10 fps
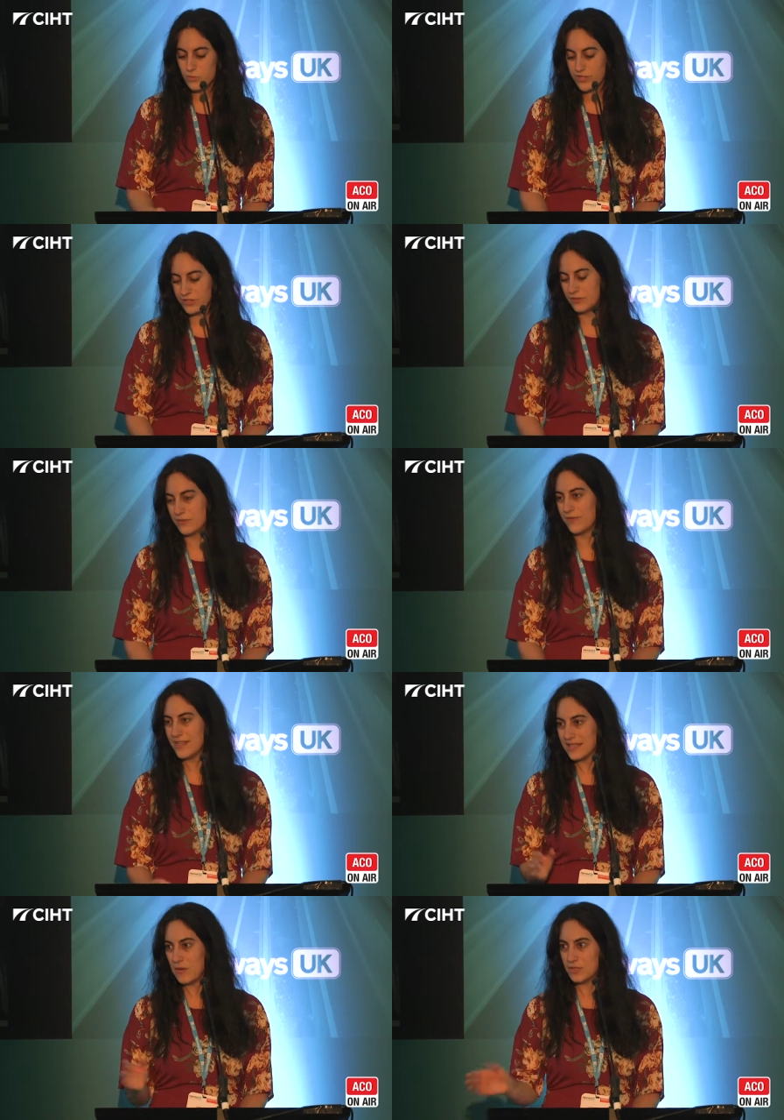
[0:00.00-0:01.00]
the sort of
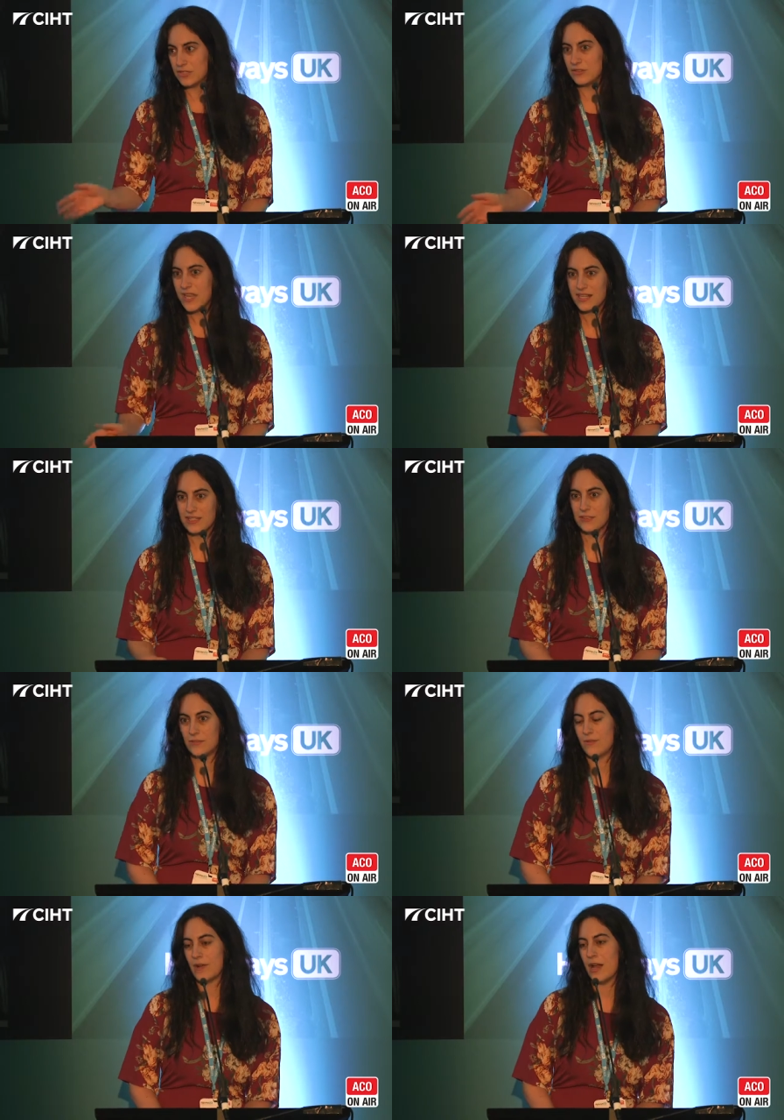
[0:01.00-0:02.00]
things I wanted to get
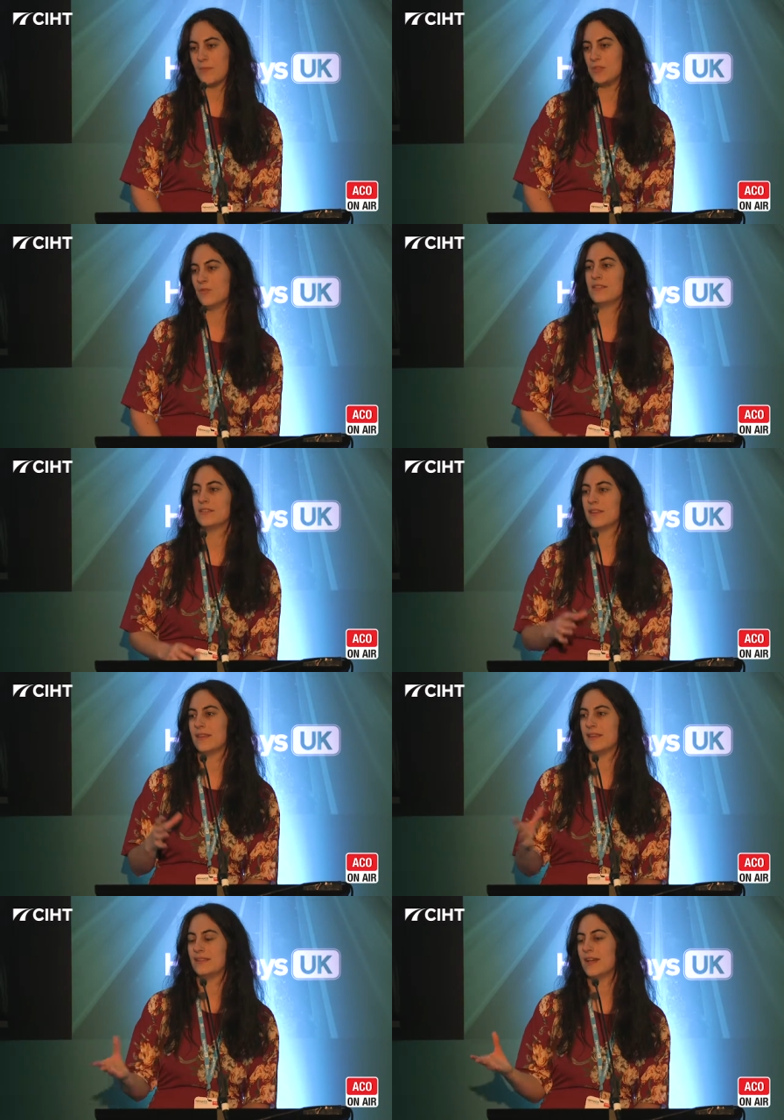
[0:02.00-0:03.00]
into, to
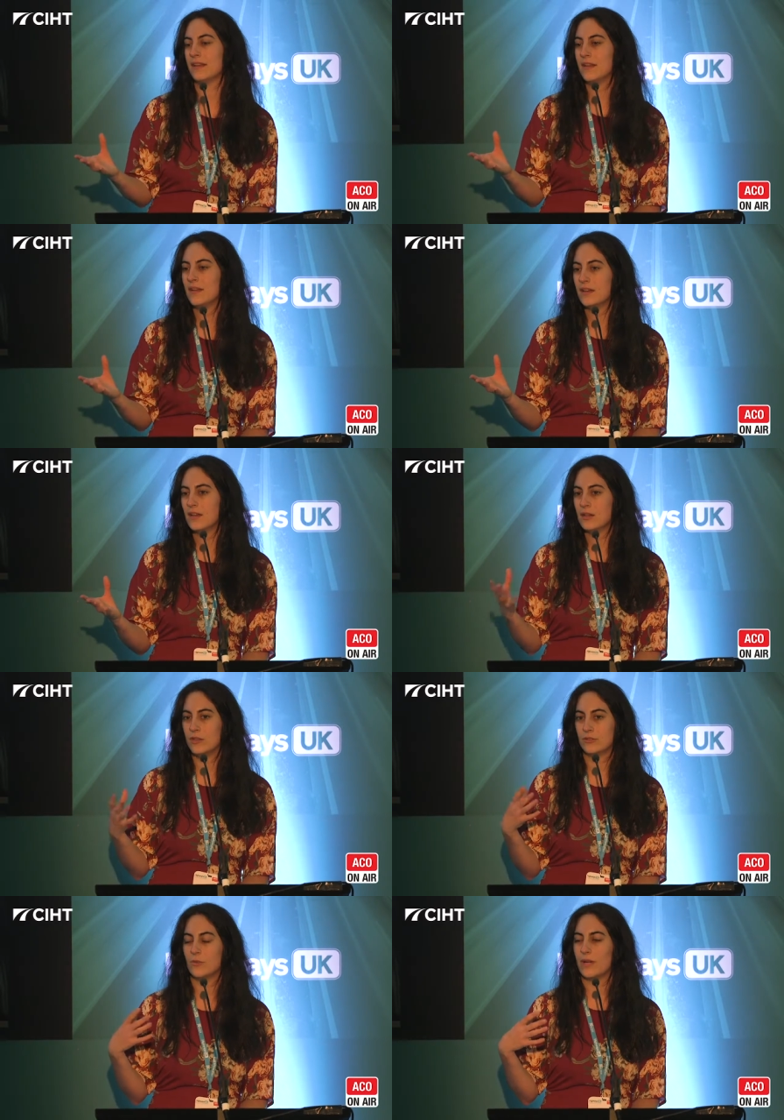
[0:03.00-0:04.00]
understand things that
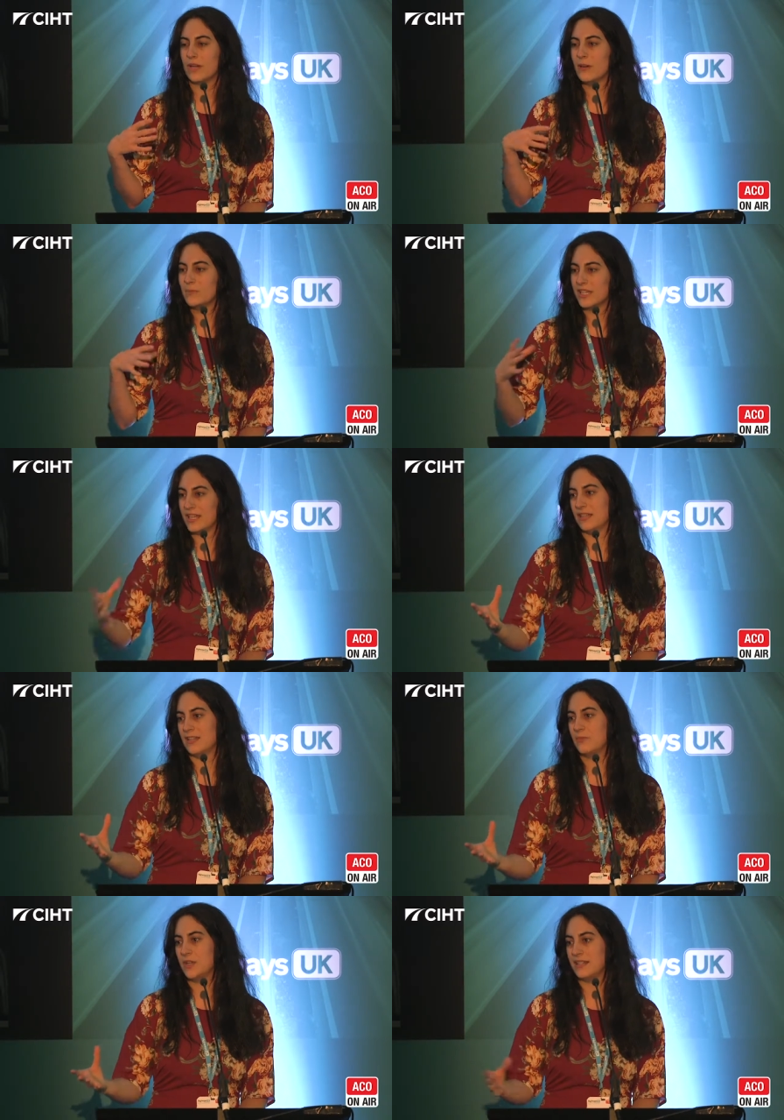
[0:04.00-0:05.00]
looked quite
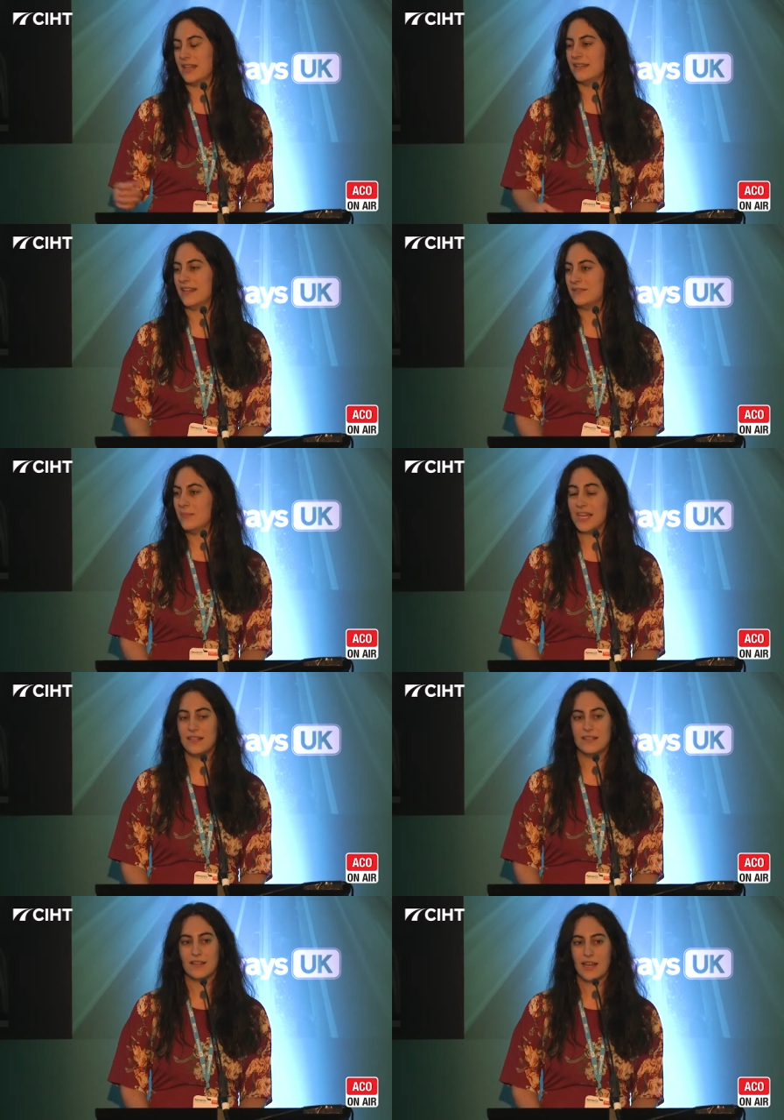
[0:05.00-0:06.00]
complicated, but that then
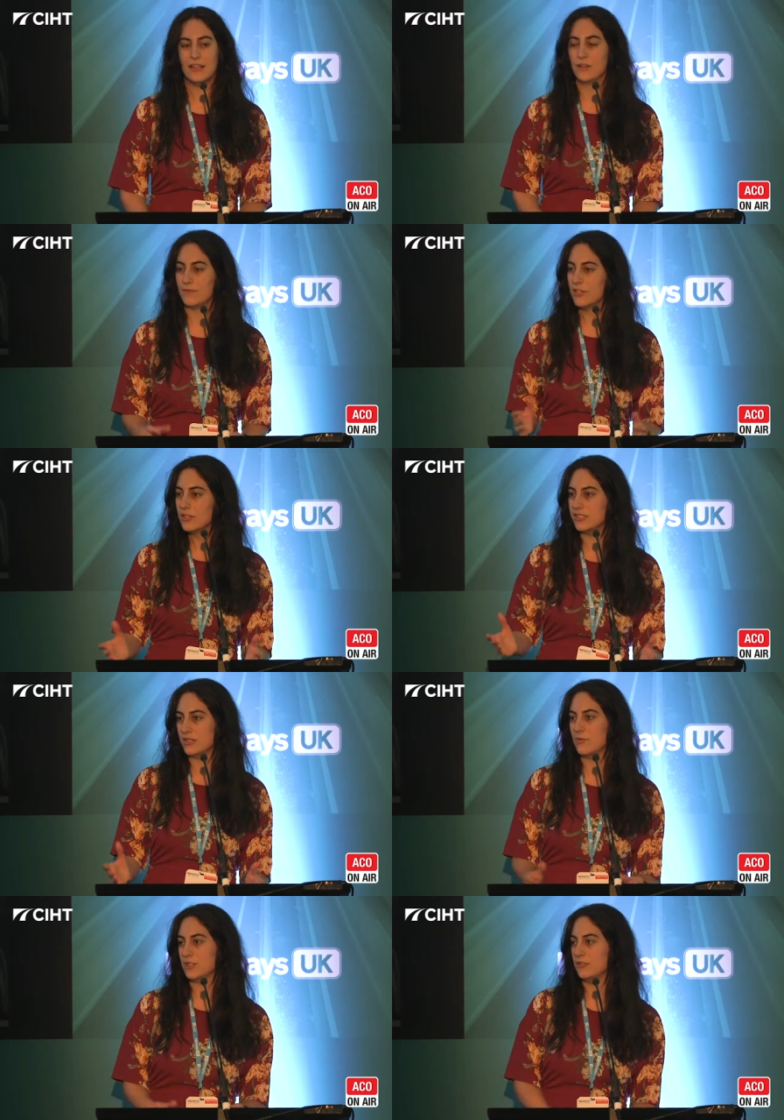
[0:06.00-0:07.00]
made a lot of
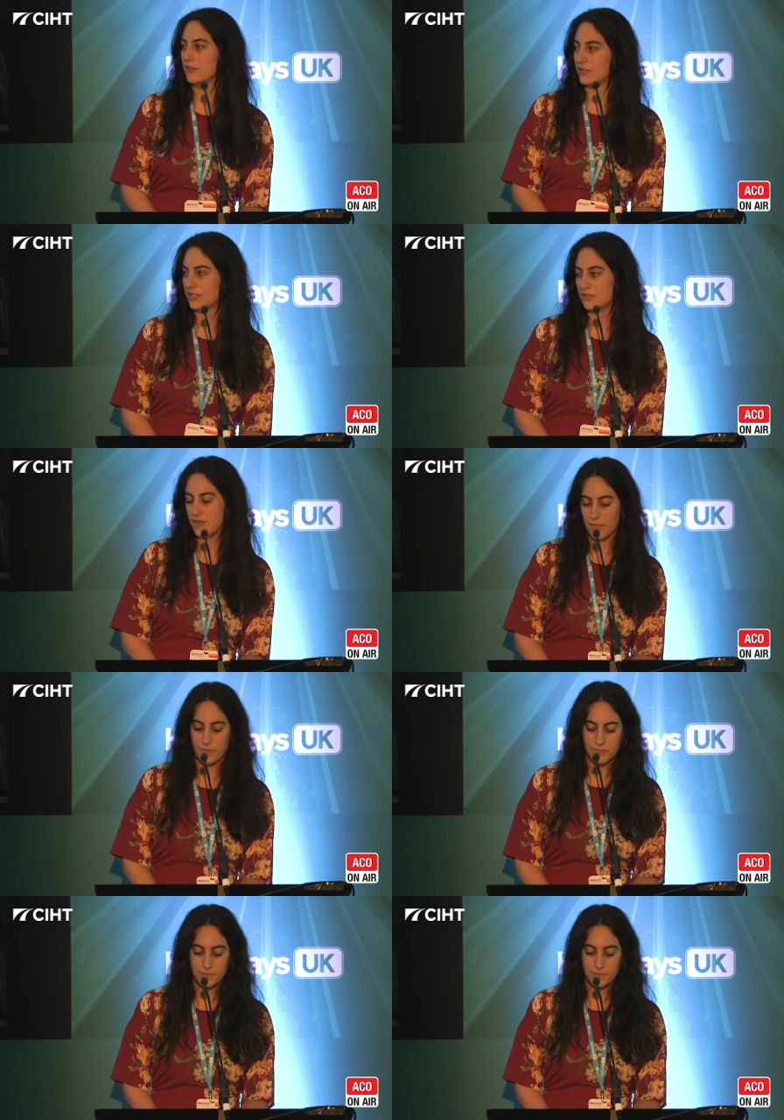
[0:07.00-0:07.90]
logic once you got into them.